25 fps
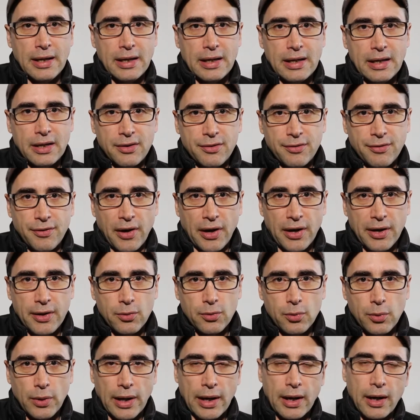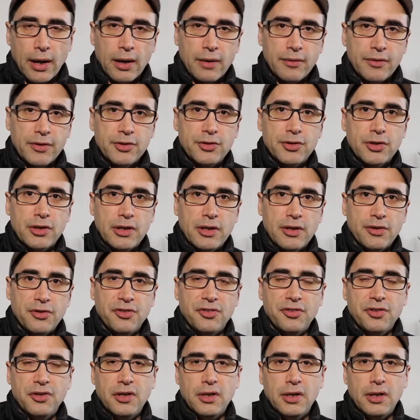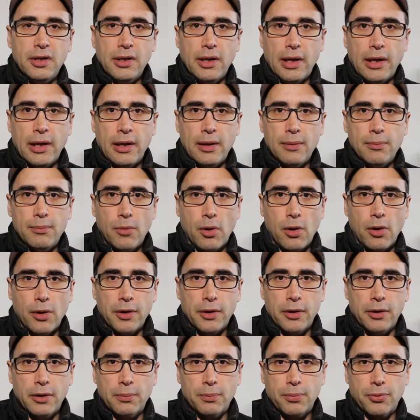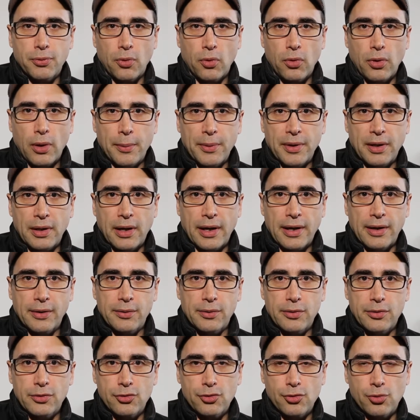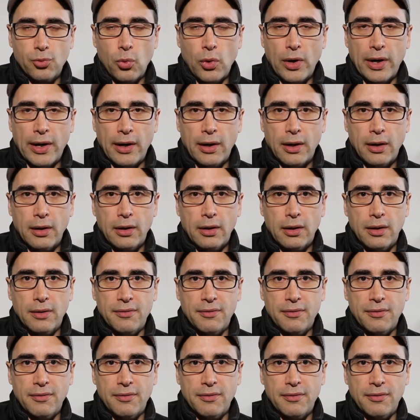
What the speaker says: It's very rare that you're going to see a modern programming language where